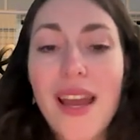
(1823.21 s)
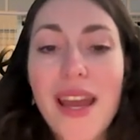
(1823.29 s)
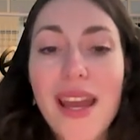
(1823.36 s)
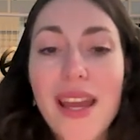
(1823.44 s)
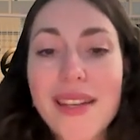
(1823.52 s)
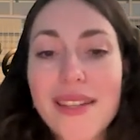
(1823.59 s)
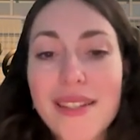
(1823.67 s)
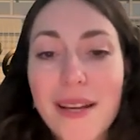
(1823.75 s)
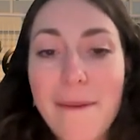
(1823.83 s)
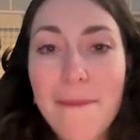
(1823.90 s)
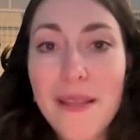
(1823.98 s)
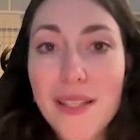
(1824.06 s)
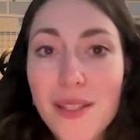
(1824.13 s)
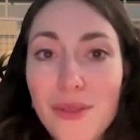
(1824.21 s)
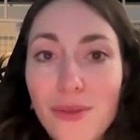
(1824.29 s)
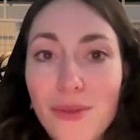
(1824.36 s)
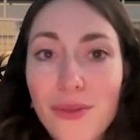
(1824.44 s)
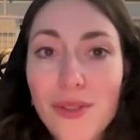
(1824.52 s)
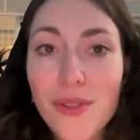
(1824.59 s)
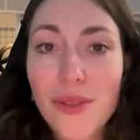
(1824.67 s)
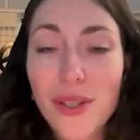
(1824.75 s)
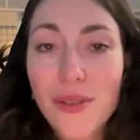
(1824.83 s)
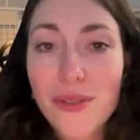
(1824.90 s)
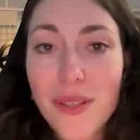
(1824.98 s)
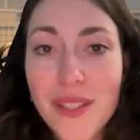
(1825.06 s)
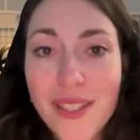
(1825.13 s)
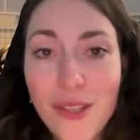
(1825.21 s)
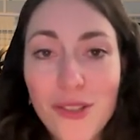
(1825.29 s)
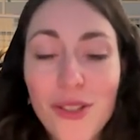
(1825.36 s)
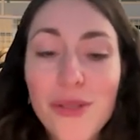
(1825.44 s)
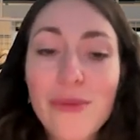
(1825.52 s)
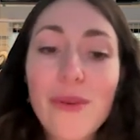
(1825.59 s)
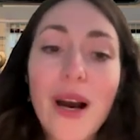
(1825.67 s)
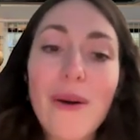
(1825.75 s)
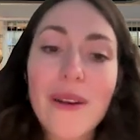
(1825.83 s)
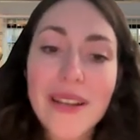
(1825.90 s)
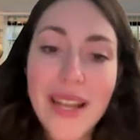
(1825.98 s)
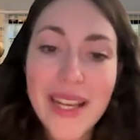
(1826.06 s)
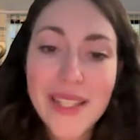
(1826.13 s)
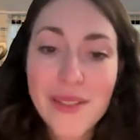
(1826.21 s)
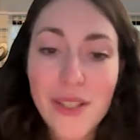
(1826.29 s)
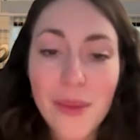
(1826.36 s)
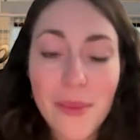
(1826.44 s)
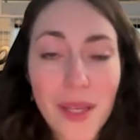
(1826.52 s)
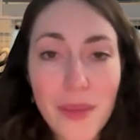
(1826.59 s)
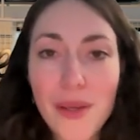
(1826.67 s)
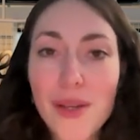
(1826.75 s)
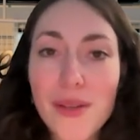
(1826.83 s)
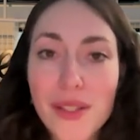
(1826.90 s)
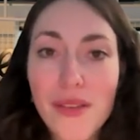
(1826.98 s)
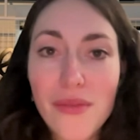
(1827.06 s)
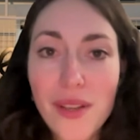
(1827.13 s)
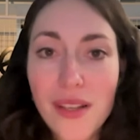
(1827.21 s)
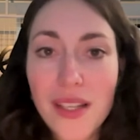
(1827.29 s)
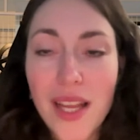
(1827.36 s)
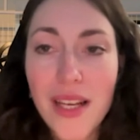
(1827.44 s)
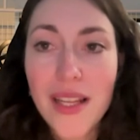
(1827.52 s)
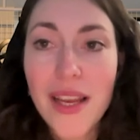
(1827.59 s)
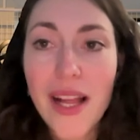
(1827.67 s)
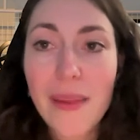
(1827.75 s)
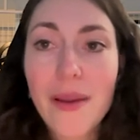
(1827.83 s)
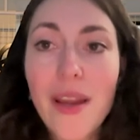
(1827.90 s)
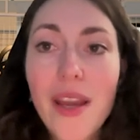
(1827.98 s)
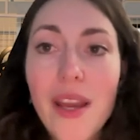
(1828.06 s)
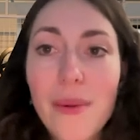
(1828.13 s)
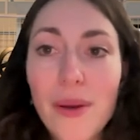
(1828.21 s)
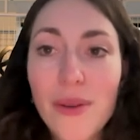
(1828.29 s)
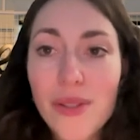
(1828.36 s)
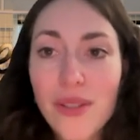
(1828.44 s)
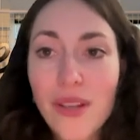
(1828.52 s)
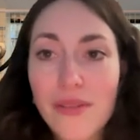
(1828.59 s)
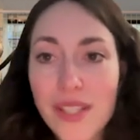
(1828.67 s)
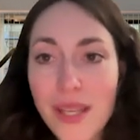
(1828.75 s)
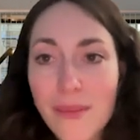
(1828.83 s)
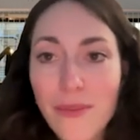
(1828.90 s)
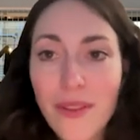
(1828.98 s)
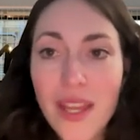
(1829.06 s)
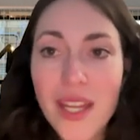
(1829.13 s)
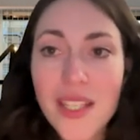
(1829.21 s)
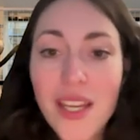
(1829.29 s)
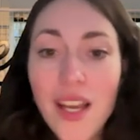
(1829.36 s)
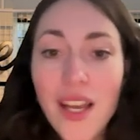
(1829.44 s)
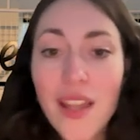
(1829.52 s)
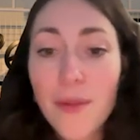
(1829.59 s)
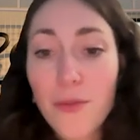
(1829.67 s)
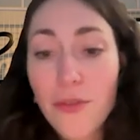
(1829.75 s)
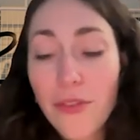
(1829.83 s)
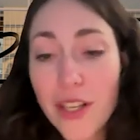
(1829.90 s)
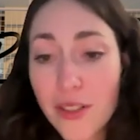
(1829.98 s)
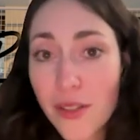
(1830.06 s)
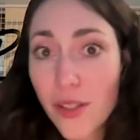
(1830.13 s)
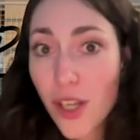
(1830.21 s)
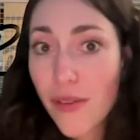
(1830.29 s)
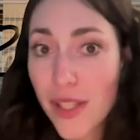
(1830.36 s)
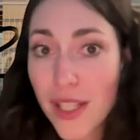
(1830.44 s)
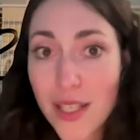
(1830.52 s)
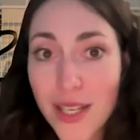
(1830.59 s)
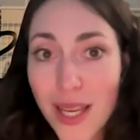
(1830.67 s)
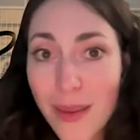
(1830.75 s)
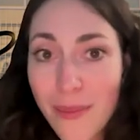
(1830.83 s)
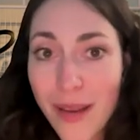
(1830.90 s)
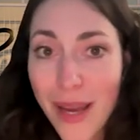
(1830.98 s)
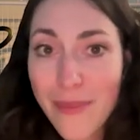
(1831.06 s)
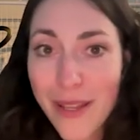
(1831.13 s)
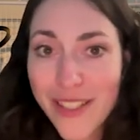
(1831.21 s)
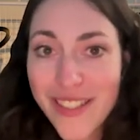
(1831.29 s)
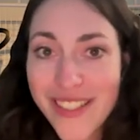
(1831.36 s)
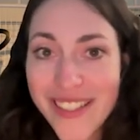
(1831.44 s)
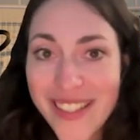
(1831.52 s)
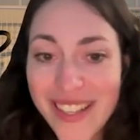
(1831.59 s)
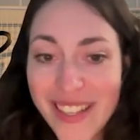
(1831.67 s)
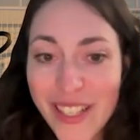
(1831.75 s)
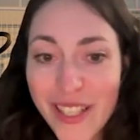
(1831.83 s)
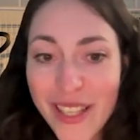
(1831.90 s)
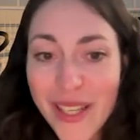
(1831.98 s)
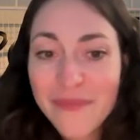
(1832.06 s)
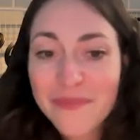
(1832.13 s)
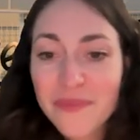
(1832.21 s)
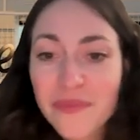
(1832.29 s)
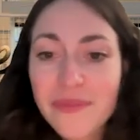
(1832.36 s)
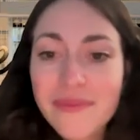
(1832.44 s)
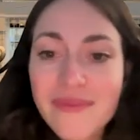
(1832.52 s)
And this is also a good transition to our next topic, because if you need any help, we also have a team for that. The professional services team I mentioned initially,